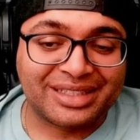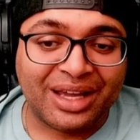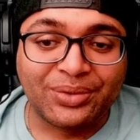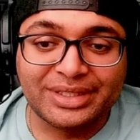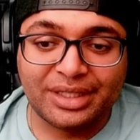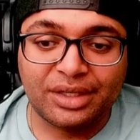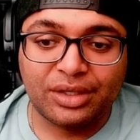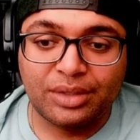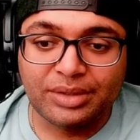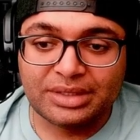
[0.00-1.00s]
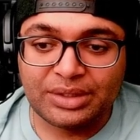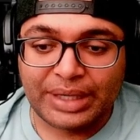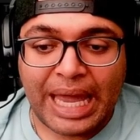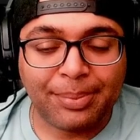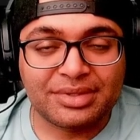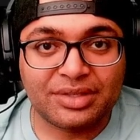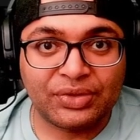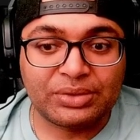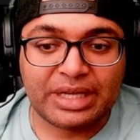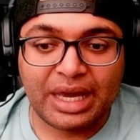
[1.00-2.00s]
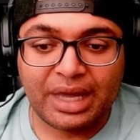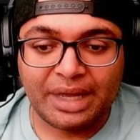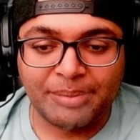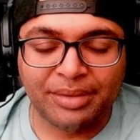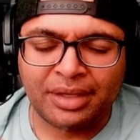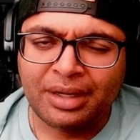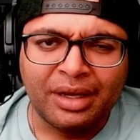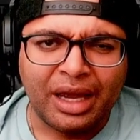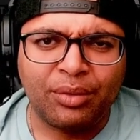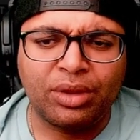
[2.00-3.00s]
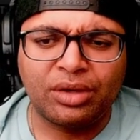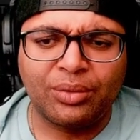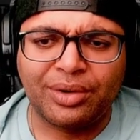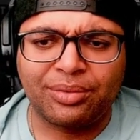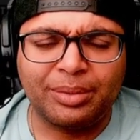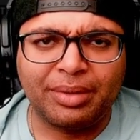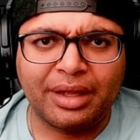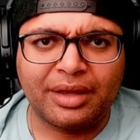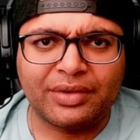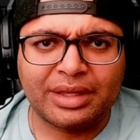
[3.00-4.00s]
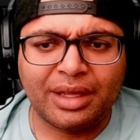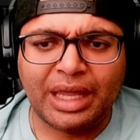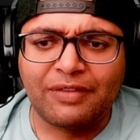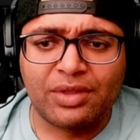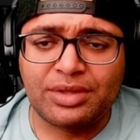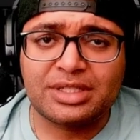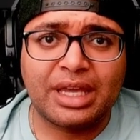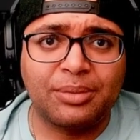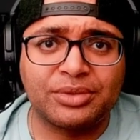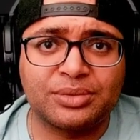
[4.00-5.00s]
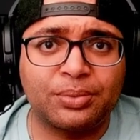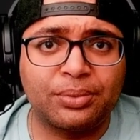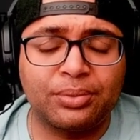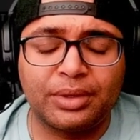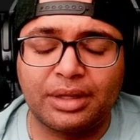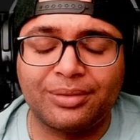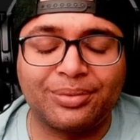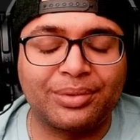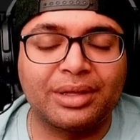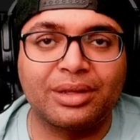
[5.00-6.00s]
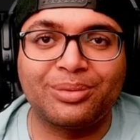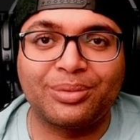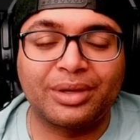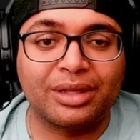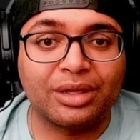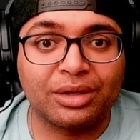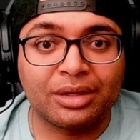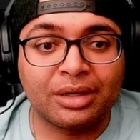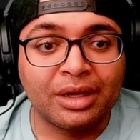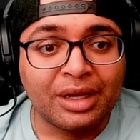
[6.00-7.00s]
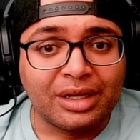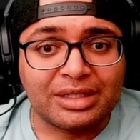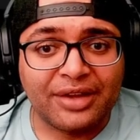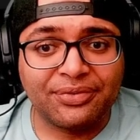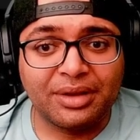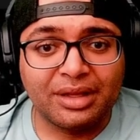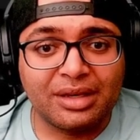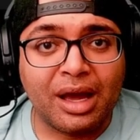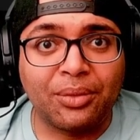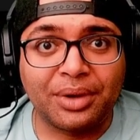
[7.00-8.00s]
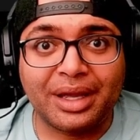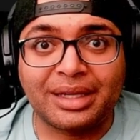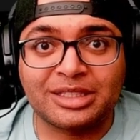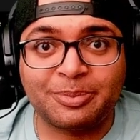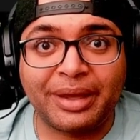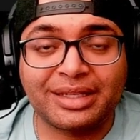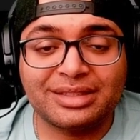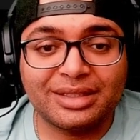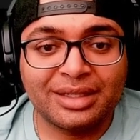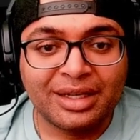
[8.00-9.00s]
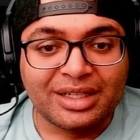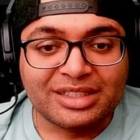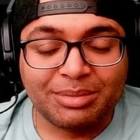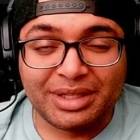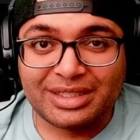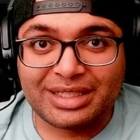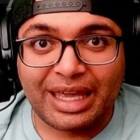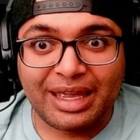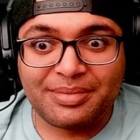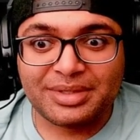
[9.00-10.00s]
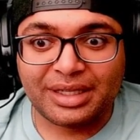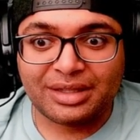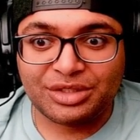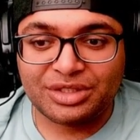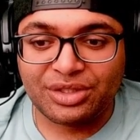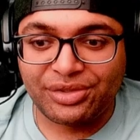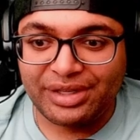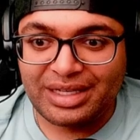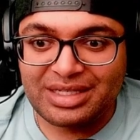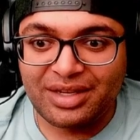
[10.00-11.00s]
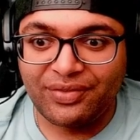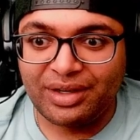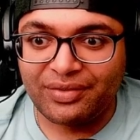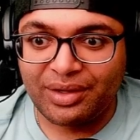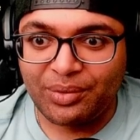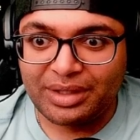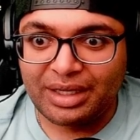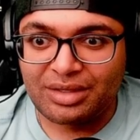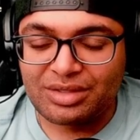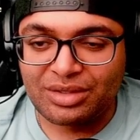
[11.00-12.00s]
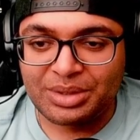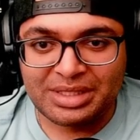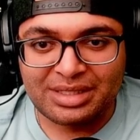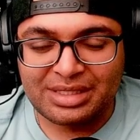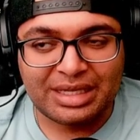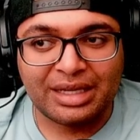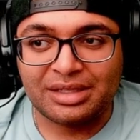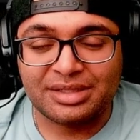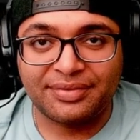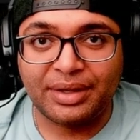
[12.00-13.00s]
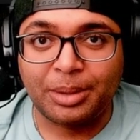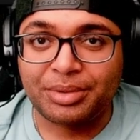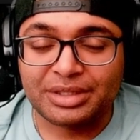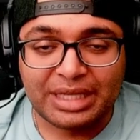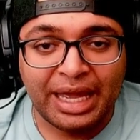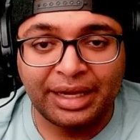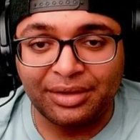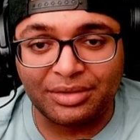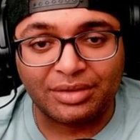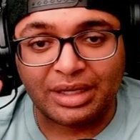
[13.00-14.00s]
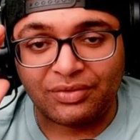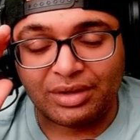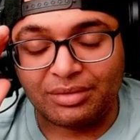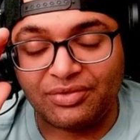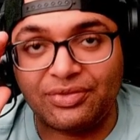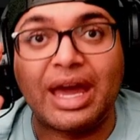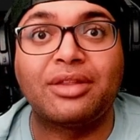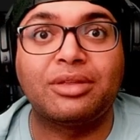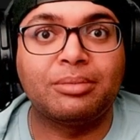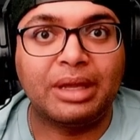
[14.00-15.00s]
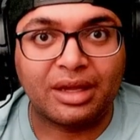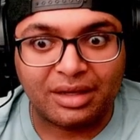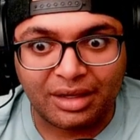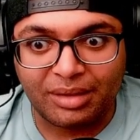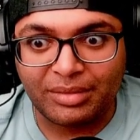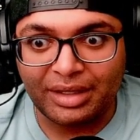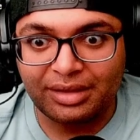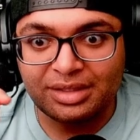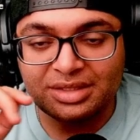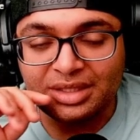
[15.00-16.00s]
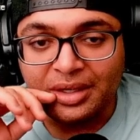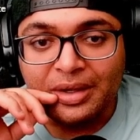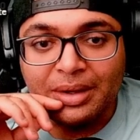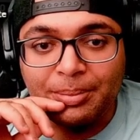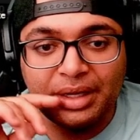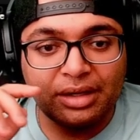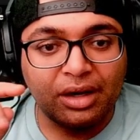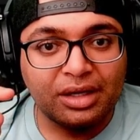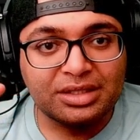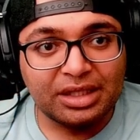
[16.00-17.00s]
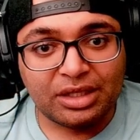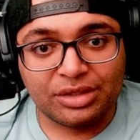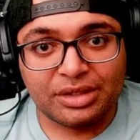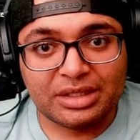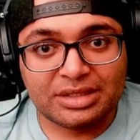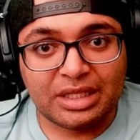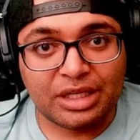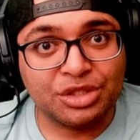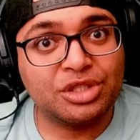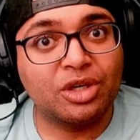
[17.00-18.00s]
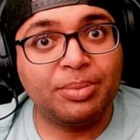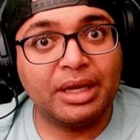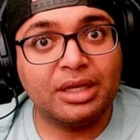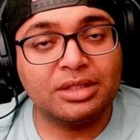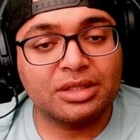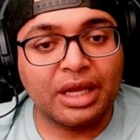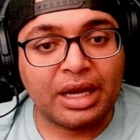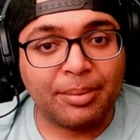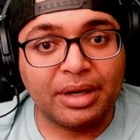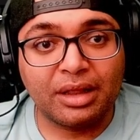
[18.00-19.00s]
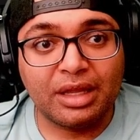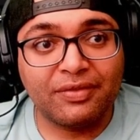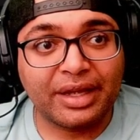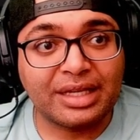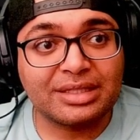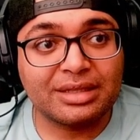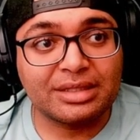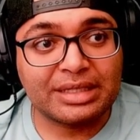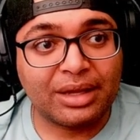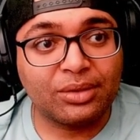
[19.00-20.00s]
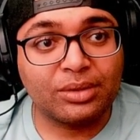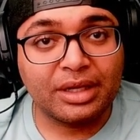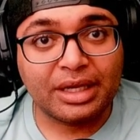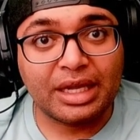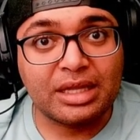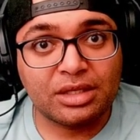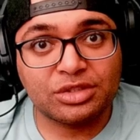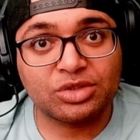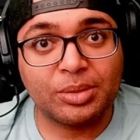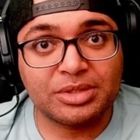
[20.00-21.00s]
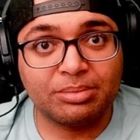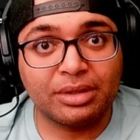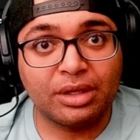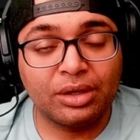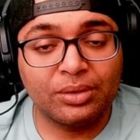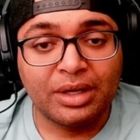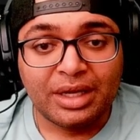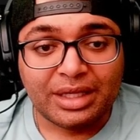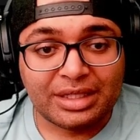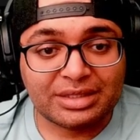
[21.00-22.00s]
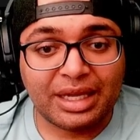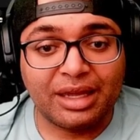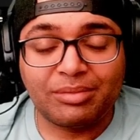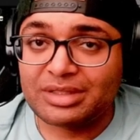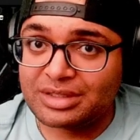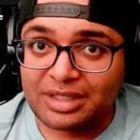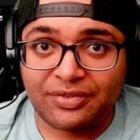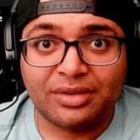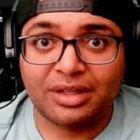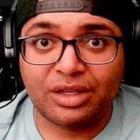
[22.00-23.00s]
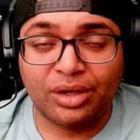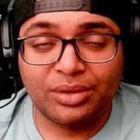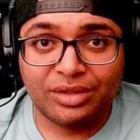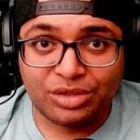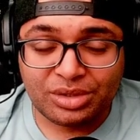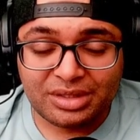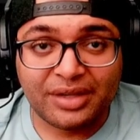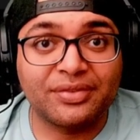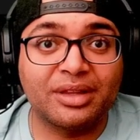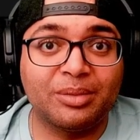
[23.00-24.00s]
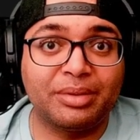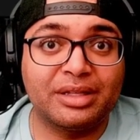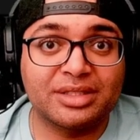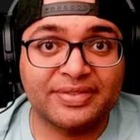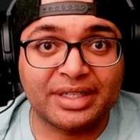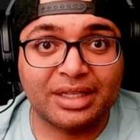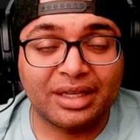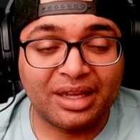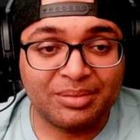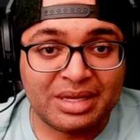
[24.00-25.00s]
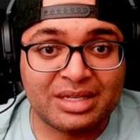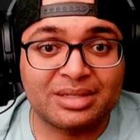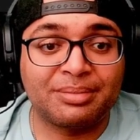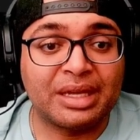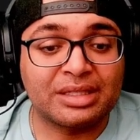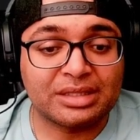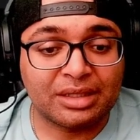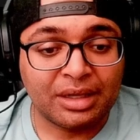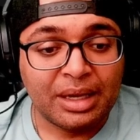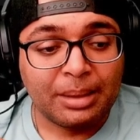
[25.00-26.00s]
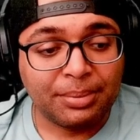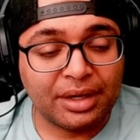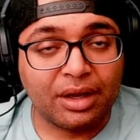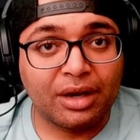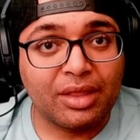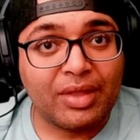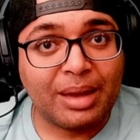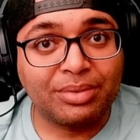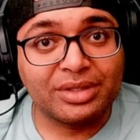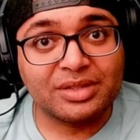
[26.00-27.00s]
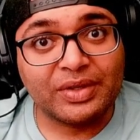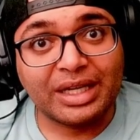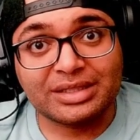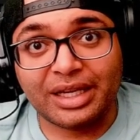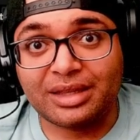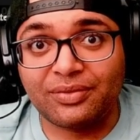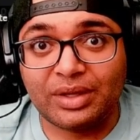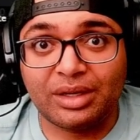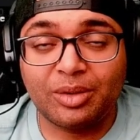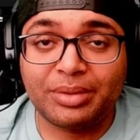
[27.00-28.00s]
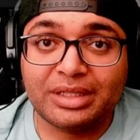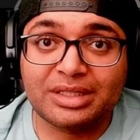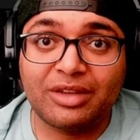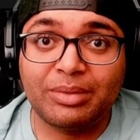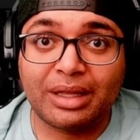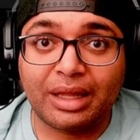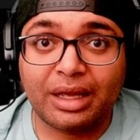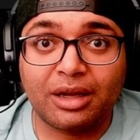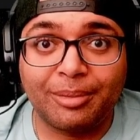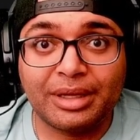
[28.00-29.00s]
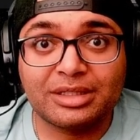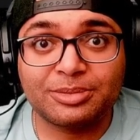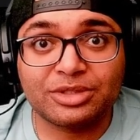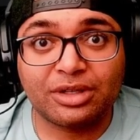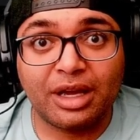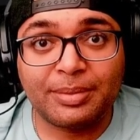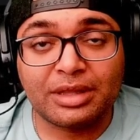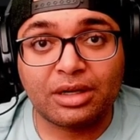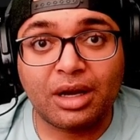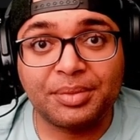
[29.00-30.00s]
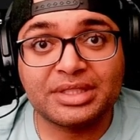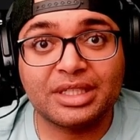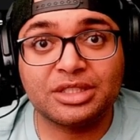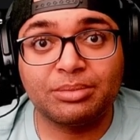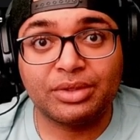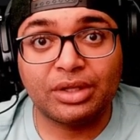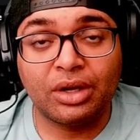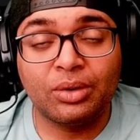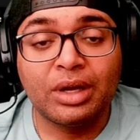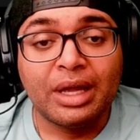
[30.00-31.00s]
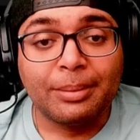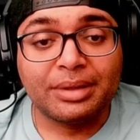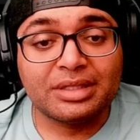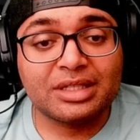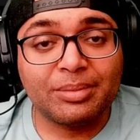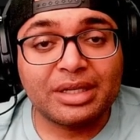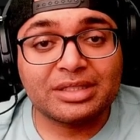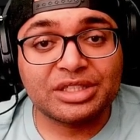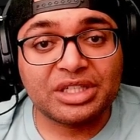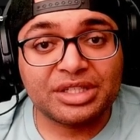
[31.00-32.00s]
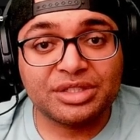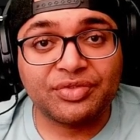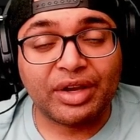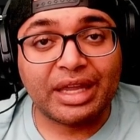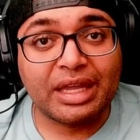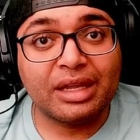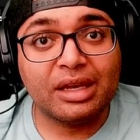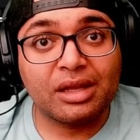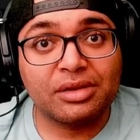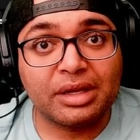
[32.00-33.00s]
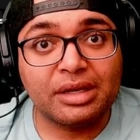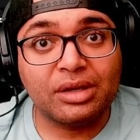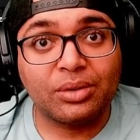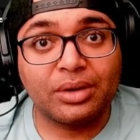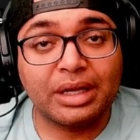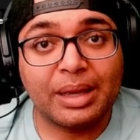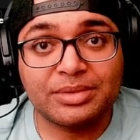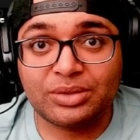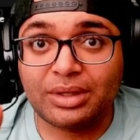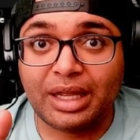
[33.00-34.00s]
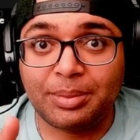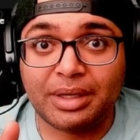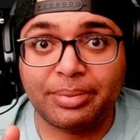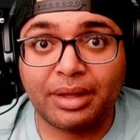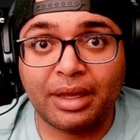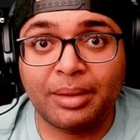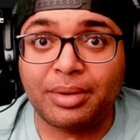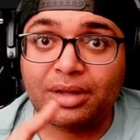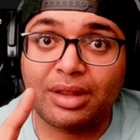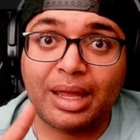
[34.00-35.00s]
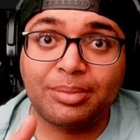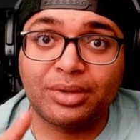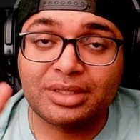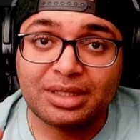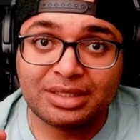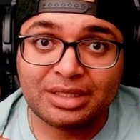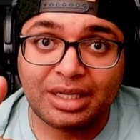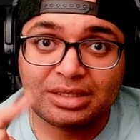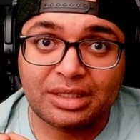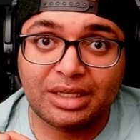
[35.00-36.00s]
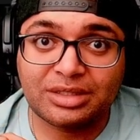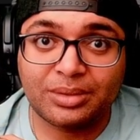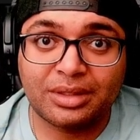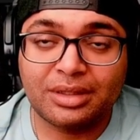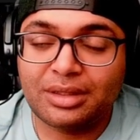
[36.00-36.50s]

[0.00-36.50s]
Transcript: I was going to go and see what happens if you die, but I really don't want to replay everything, even though this game was really, really, really good definitely not what I expected. Some of these games, like just the creativity of like what they can do, it's insane. These developers, I couldn't even fathom making a game like this. But honestly, here is the itch.io page, and I'm gonna leave, like I said, the download link in the description below. This game is definitely goaded. You should definitely play this fucking game. It is amazing. But other than that, boys, if you guys like the video, please give me a like, comment, and subscribe in the comment section below. Please give me a suggestion for any other indie horror games you would like me to play. But other than that, boys, I'll see you guys on the next one.